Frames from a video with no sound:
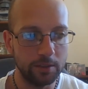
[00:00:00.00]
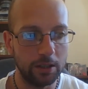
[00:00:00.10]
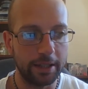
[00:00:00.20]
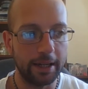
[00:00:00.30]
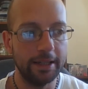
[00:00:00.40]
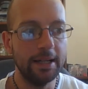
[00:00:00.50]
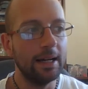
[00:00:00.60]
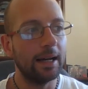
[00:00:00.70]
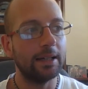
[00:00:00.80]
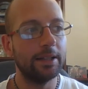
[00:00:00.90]
Okay,
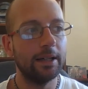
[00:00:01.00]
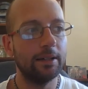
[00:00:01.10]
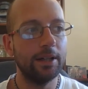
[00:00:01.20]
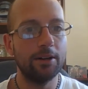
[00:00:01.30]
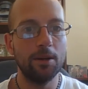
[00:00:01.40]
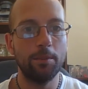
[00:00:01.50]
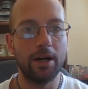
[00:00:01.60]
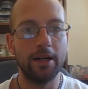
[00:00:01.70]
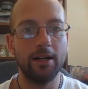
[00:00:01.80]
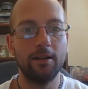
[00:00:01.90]
and their
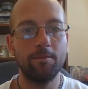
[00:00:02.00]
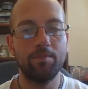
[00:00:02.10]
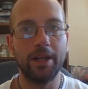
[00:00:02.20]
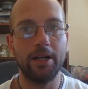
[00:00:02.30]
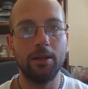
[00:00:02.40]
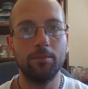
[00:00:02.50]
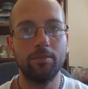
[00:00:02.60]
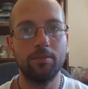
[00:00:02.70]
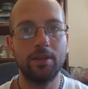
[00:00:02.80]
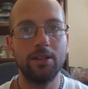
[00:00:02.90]
empire,
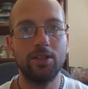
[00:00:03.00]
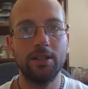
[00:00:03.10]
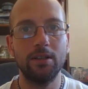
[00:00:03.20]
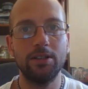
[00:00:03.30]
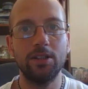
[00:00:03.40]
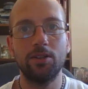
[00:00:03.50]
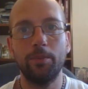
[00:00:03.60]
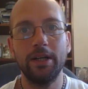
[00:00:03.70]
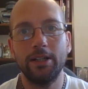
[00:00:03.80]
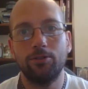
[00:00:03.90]
they suddenly
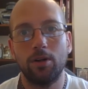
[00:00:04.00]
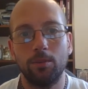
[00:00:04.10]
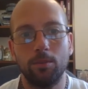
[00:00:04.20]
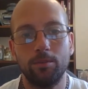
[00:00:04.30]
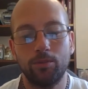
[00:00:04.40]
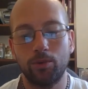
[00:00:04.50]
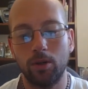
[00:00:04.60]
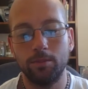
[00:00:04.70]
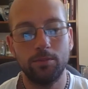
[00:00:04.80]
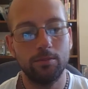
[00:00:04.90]
disappear. They drop
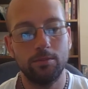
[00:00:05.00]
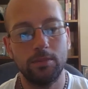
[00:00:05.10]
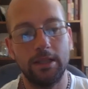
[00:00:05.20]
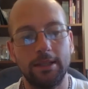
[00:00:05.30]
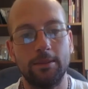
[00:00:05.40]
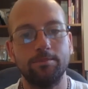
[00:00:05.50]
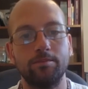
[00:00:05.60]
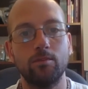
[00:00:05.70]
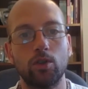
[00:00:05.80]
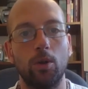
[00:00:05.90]
what
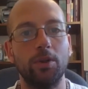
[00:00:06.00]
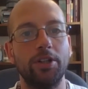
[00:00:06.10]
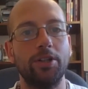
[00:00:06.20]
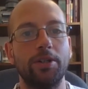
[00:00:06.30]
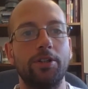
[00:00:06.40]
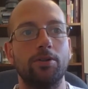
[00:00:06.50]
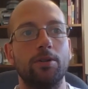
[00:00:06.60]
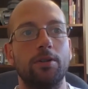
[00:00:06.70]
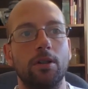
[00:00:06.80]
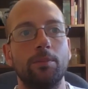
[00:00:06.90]
they're doing in
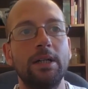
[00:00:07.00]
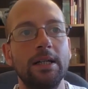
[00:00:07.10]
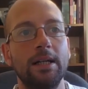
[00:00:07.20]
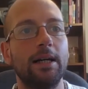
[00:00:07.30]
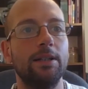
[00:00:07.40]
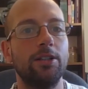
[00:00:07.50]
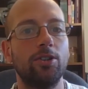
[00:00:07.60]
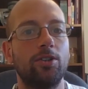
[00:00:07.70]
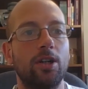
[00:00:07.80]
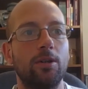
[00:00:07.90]
Jerusalem, and they
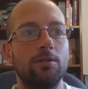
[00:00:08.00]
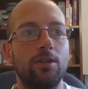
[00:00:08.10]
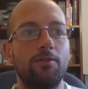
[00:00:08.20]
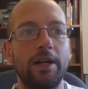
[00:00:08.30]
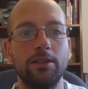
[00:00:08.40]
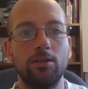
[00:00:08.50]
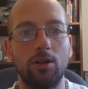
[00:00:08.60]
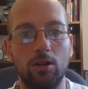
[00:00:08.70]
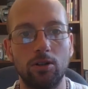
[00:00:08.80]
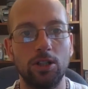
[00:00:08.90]
just go and defend
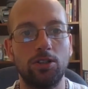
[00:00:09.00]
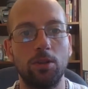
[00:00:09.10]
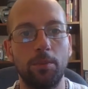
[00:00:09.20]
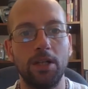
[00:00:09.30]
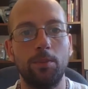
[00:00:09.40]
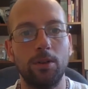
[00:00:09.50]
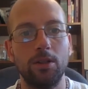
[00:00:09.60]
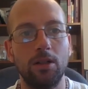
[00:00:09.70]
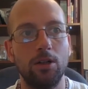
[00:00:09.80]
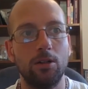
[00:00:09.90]
all Christian
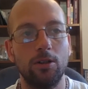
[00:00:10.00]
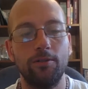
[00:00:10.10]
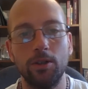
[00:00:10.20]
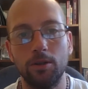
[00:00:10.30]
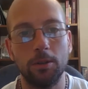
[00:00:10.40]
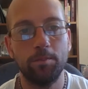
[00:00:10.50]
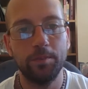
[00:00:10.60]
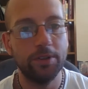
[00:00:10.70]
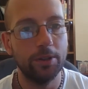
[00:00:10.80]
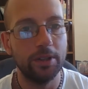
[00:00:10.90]
people all over Europe.
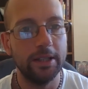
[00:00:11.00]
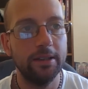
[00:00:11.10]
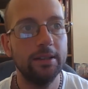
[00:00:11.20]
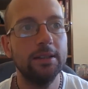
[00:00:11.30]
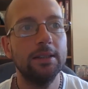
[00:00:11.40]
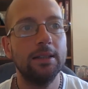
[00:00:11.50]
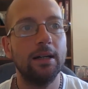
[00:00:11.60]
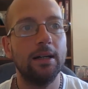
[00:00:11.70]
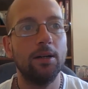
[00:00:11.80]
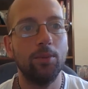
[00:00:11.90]
No need,
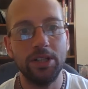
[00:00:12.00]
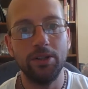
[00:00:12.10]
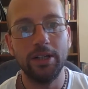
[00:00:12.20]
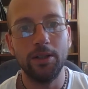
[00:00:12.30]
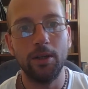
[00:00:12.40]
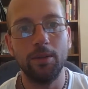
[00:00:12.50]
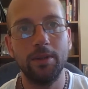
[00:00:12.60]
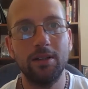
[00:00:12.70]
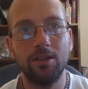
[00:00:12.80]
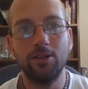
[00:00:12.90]
but they do it anyway
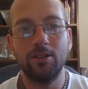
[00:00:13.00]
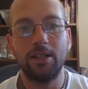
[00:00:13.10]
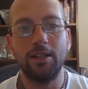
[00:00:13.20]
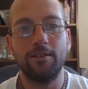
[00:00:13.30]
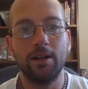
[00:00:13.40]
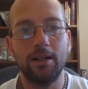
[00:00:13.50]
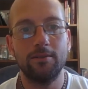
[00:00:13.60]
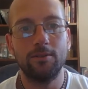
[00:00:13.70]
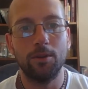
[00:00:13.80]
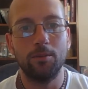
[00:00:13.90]
because there isn't any threat
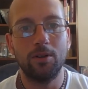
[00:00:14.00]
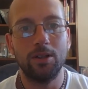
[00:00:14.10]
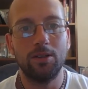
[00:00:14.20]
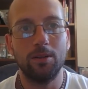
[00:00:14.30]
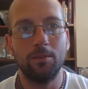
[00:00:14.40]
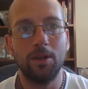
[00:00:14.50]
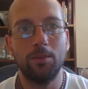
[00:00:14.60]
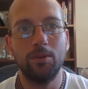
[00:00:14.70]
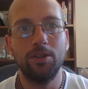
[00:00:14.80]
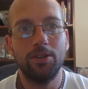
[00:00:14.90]
from Christian
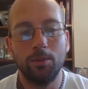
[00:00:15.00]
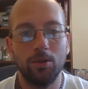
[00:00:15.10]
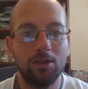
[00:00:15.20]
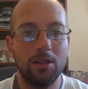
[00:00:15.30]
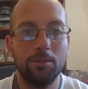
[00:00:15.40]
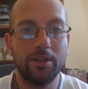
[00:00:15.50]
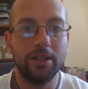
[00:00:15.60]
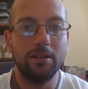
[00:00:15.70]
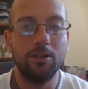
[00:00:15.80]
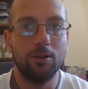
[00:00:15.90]
people. There's no Muslims
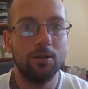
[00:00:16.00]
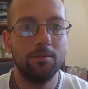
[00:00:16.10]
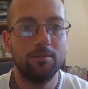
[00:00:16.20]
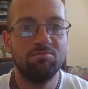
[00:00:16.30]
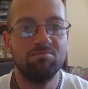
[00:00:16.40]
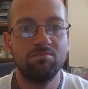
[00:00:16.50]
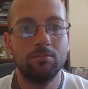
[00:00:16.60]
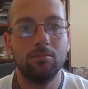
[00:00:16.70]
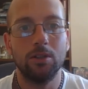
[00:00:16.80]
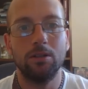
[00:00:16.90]
in Europe.
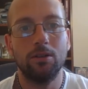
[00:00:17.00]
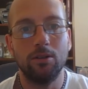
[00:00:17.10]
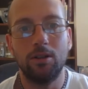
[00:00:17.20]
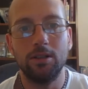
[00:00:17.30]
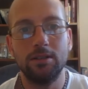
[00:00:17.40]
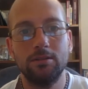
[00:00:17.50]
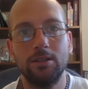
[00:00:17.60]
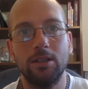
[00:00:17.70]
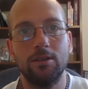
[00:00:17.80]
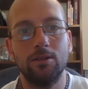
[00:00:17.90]
You know, they're all,
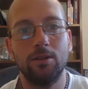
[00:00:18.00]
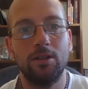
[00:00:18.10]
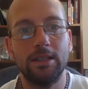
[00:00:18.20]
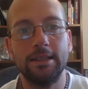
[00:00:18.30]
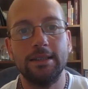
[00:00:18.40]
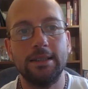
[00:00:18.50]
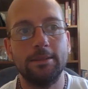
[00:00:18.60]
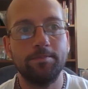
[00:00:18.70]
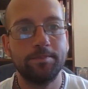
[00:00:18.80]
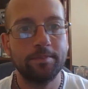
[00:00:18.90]
you know, they're all
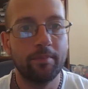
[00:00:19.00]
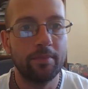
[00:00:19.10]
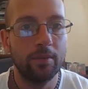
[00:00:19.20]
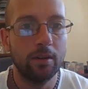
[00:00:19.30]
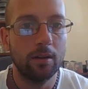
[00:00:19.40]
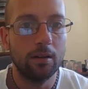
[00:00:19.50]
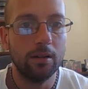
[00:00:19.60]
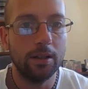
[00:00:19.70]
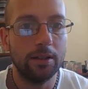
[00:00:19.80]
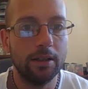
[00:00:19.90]
in
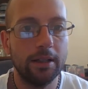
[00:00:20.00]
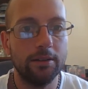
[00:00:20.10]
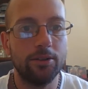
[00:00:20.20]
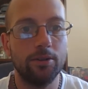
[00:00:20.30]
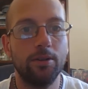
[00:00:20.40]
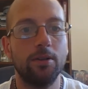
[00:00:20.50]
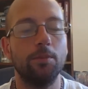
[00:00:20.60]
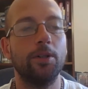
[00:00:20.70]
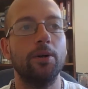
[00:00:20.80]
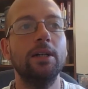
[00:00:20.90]

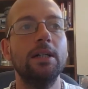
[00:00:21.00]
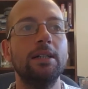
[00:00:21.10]
Jerusalem. So